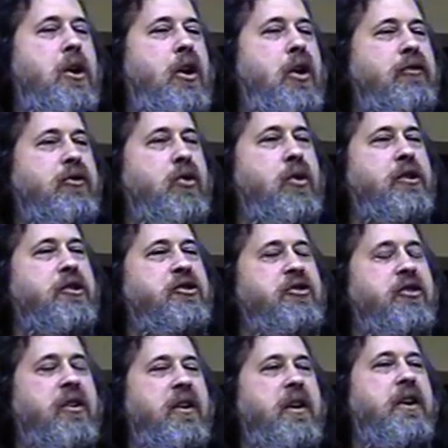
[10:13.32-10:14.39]
Of
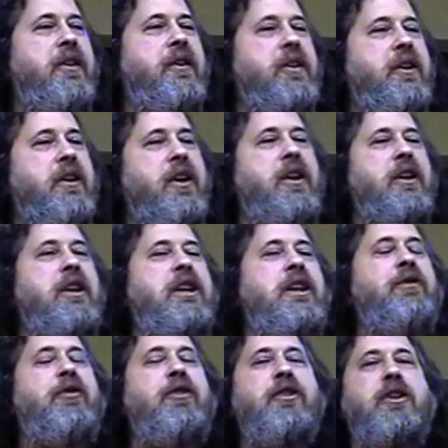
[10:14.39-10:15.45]
course,
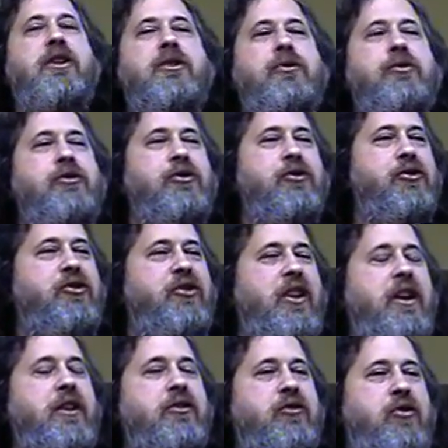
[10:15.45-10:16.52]
even the users
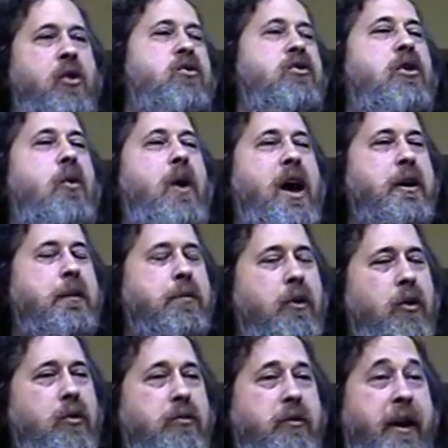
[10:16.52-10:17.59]
that don't know how to
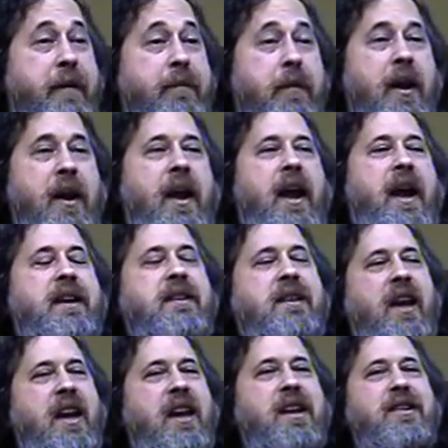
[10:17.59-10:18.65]
program and
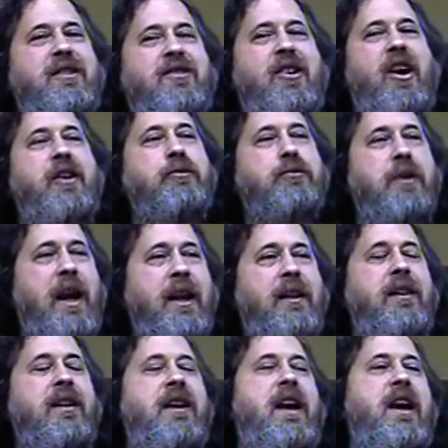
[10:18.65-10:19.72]
can't
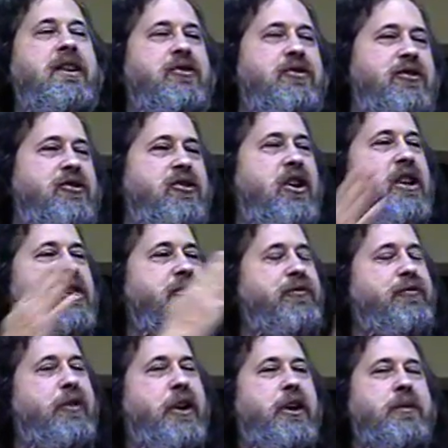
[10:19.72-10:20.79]
directly
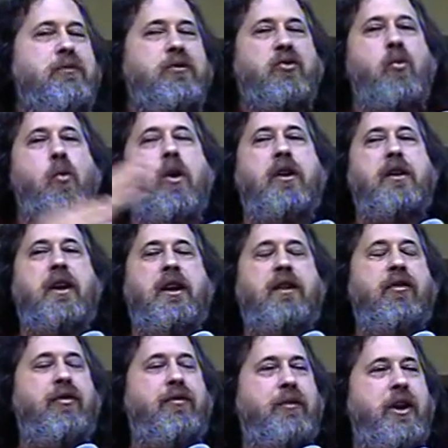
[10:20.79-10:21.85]
exercise freedoms 1
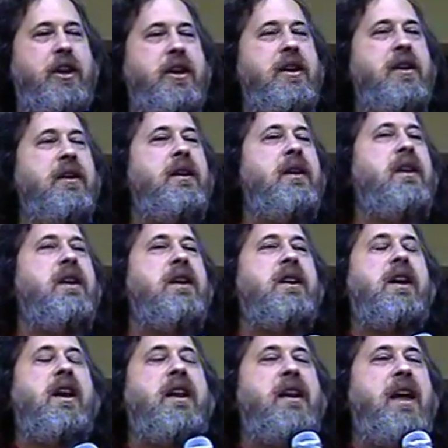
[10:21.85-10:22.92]
and 3
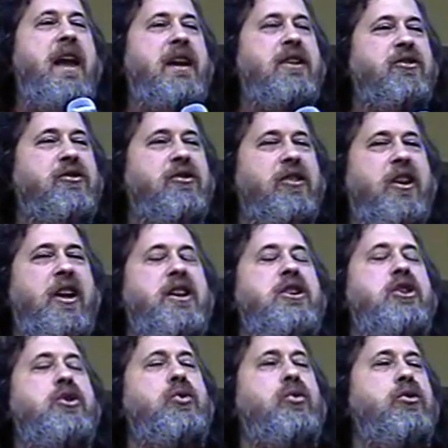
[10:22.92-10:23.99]
can
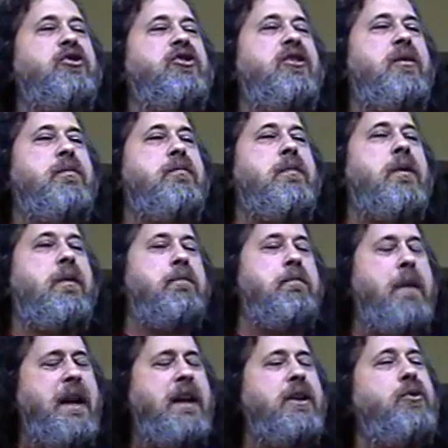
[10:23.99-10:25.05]
use them,
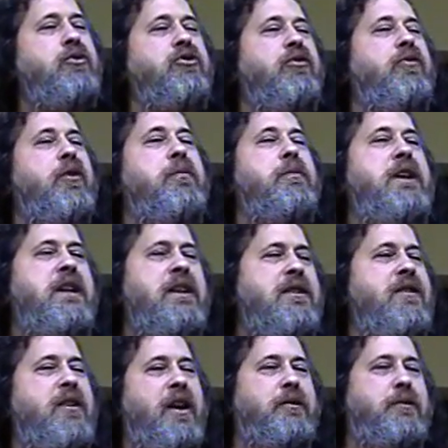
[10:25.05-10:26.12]
make use of them
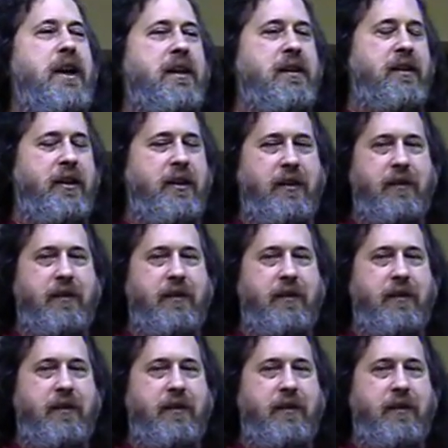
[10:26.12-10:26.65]
indirectly.